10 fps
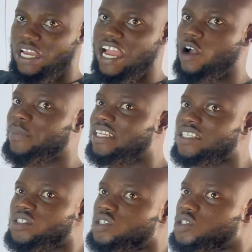how many is
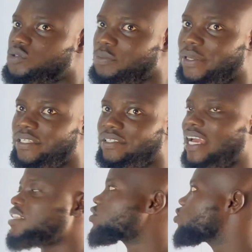going to remain? That
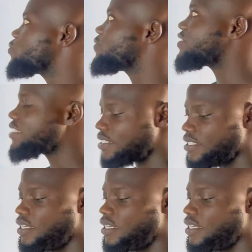is going to be 6.